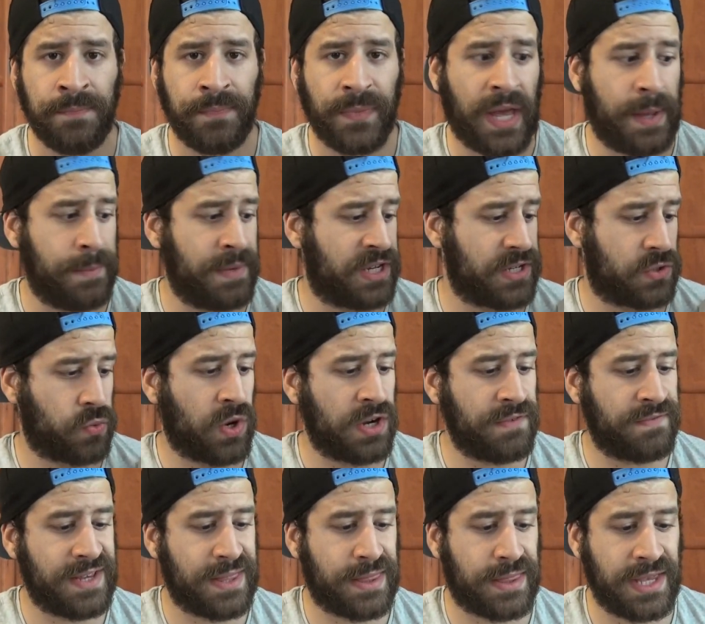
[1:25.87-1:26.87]
Uh, because
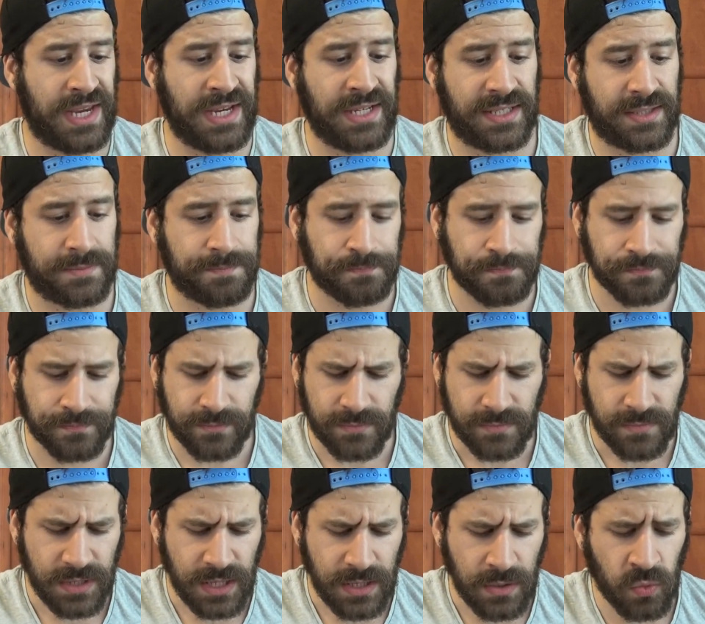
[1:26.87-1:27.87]
one of the things
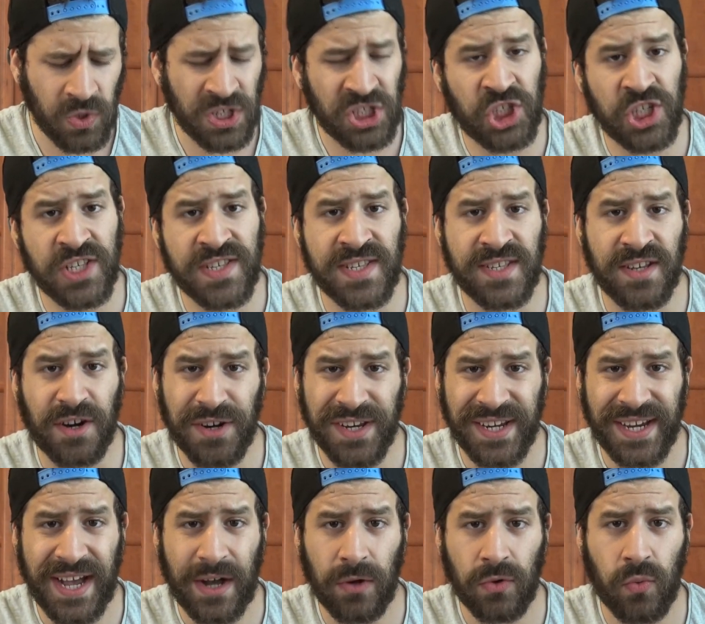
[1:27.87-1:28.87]
when just
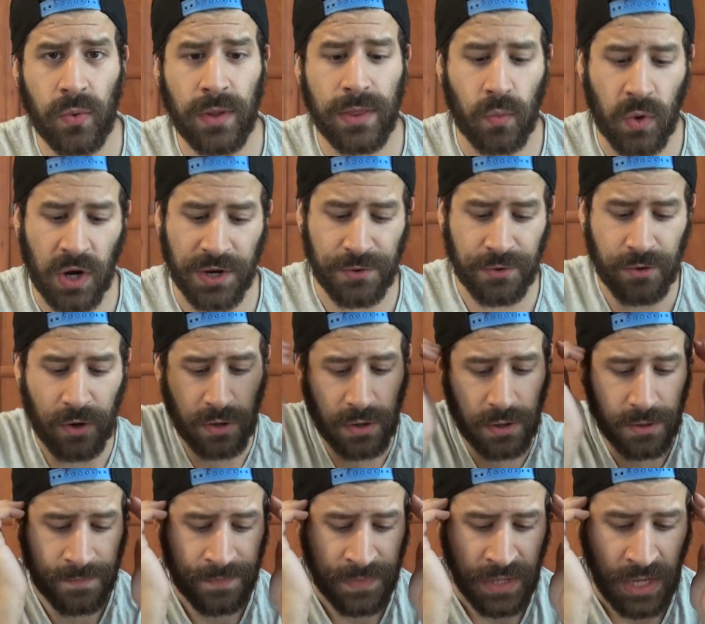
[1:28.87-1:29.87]
starting out with watercolor,